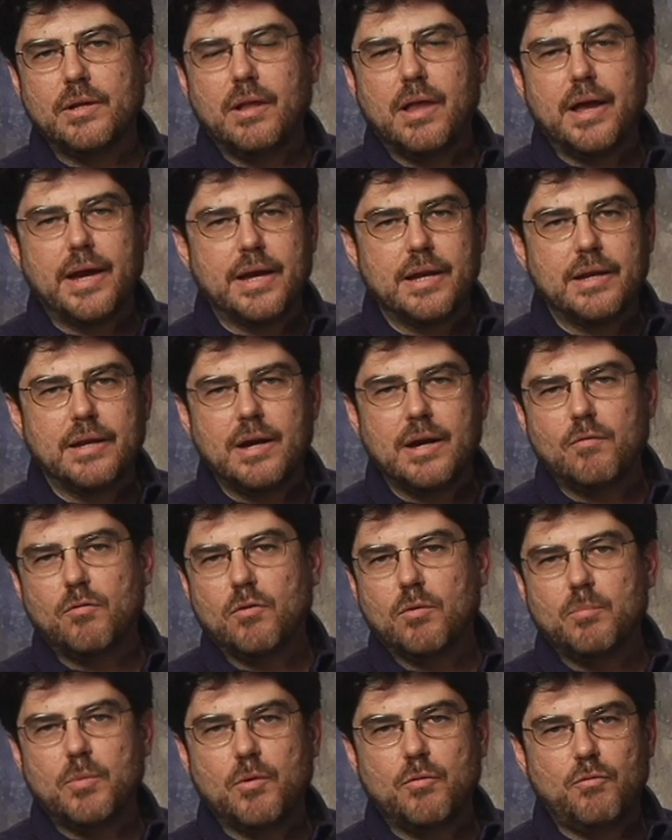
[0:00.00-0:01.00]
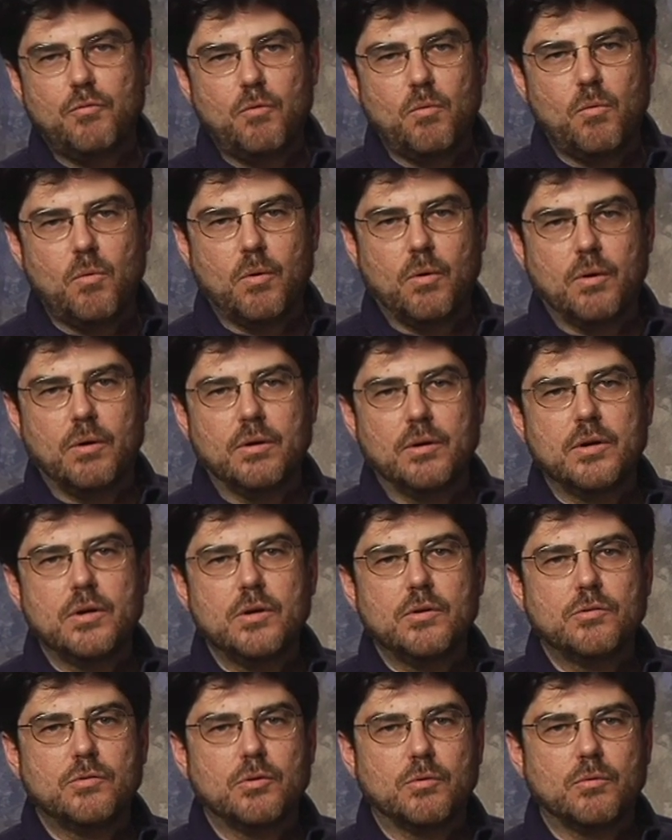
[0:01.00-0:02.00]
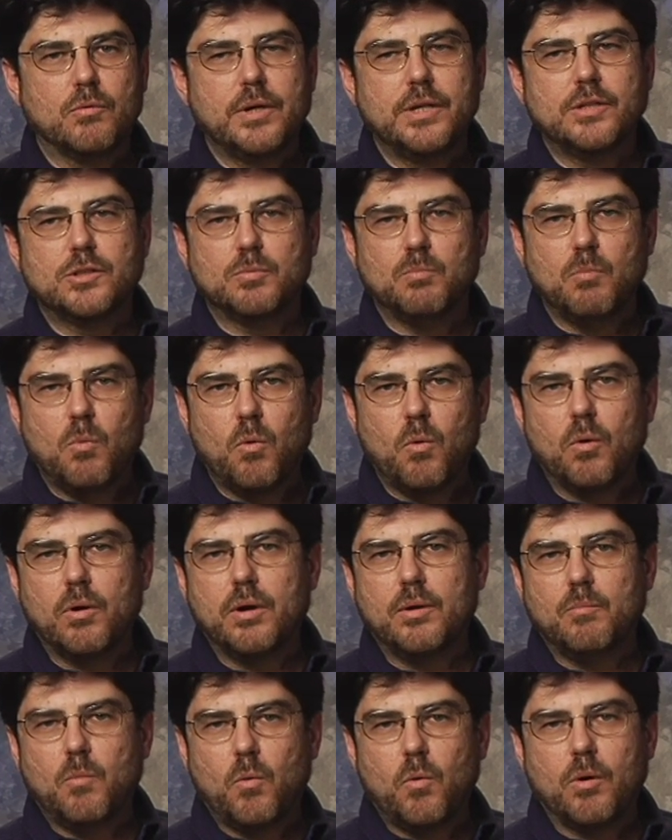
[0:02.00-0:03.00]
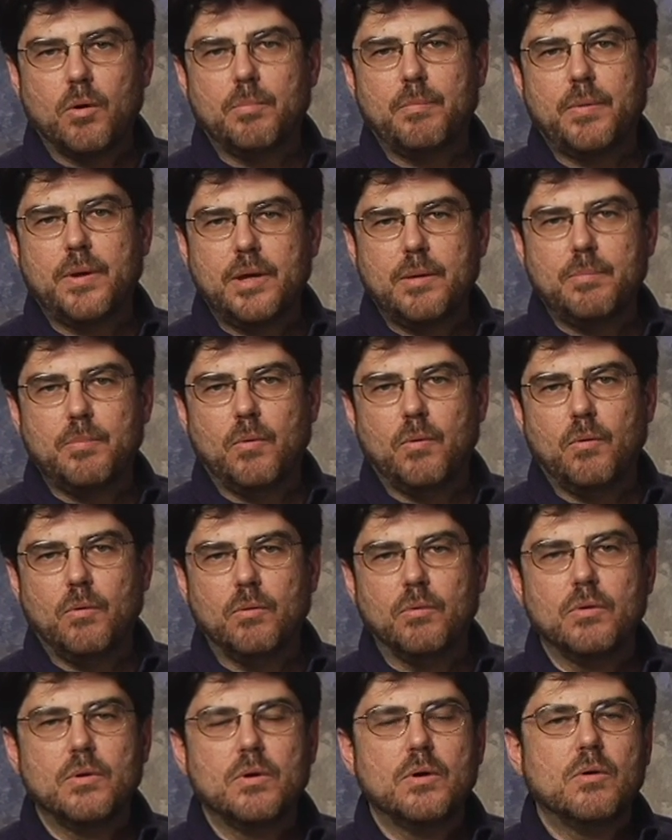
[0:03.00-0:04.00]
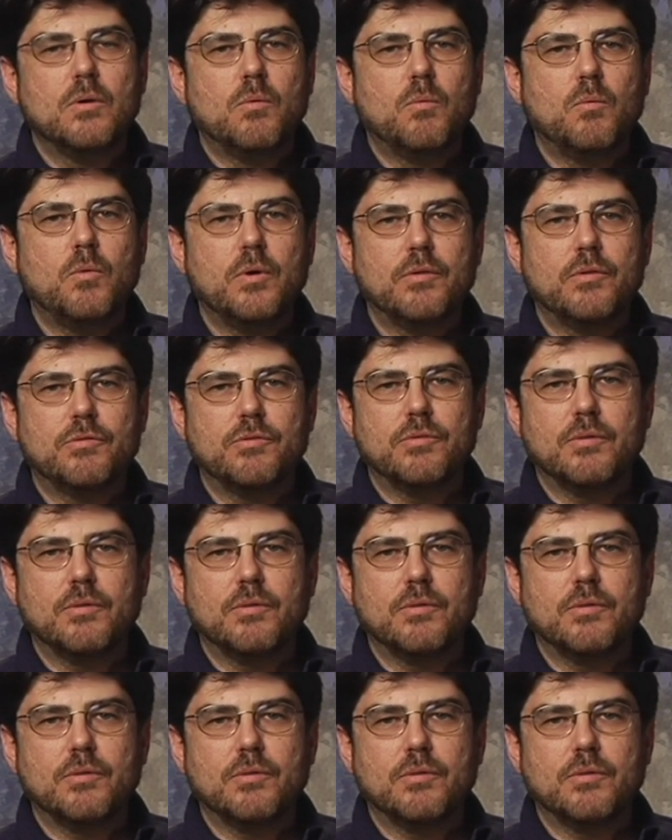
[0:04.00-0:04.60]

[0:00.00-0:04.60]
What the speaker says: like never before to reach more and more people with